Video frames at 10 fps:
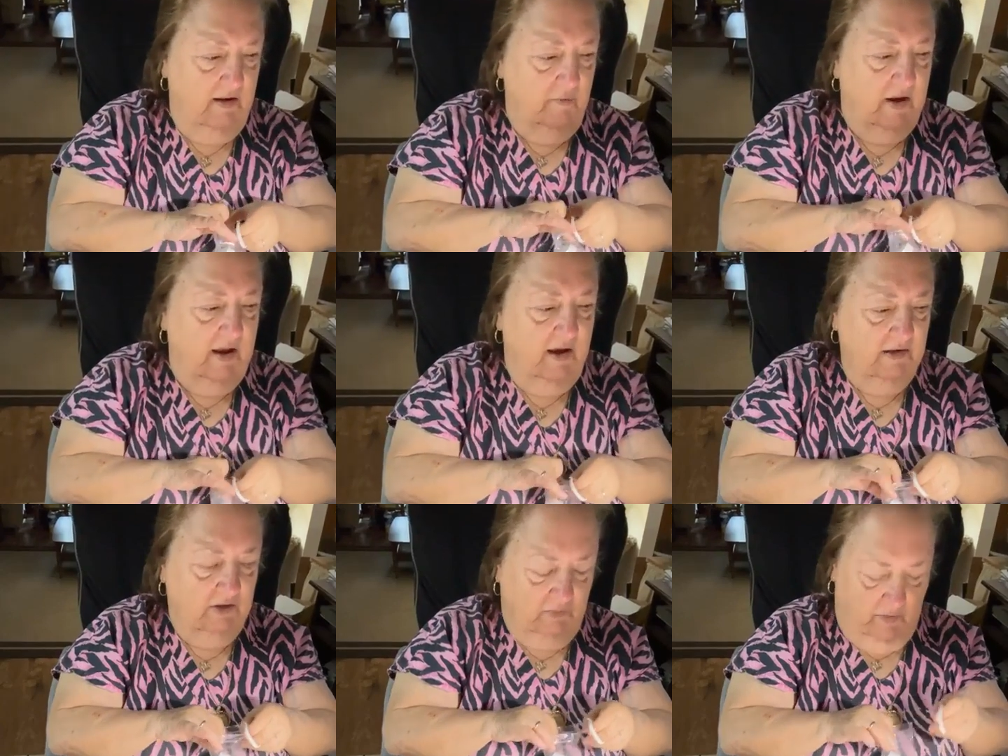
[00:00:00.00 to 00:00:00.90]

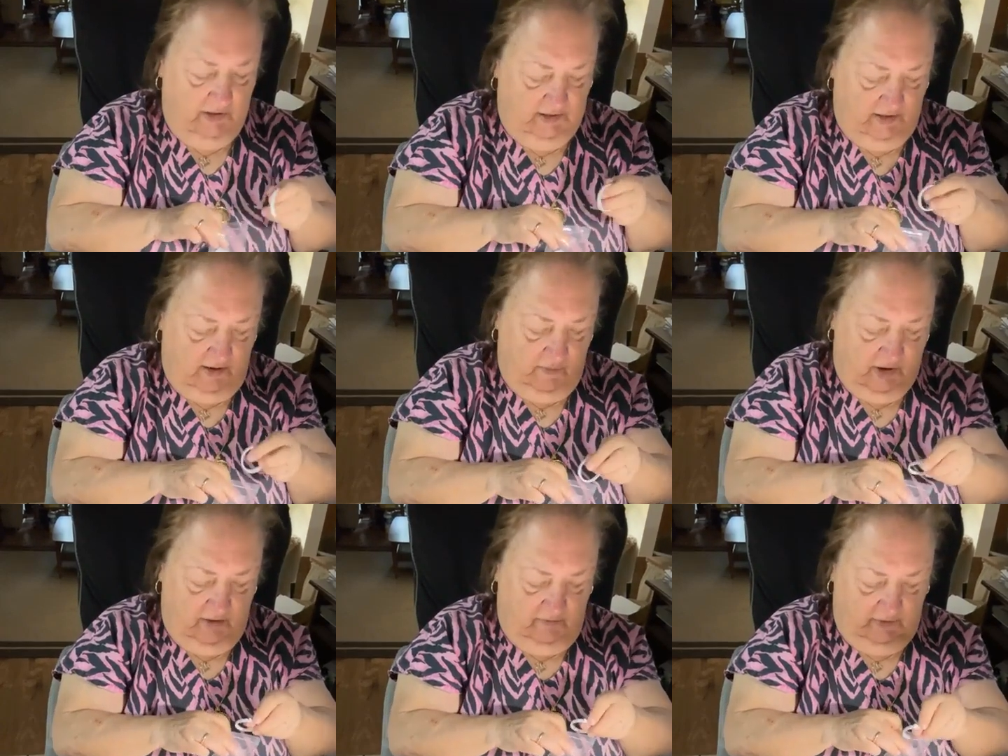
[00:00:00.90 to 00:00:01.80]
anyway, I just wanted to
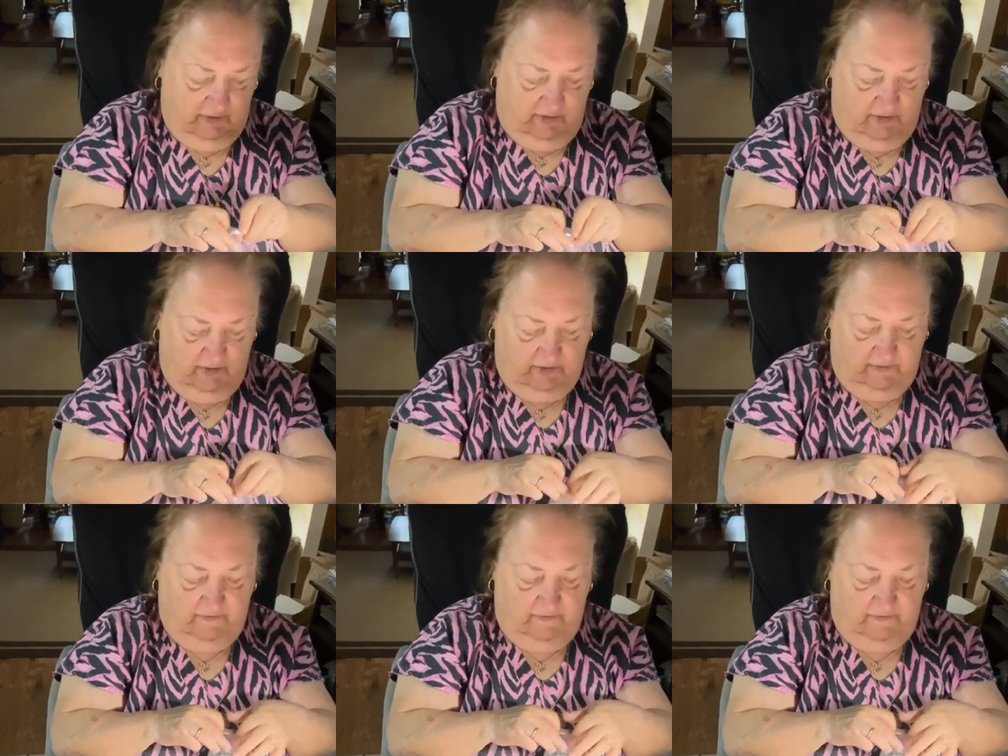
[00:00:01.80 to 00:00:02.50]
come on real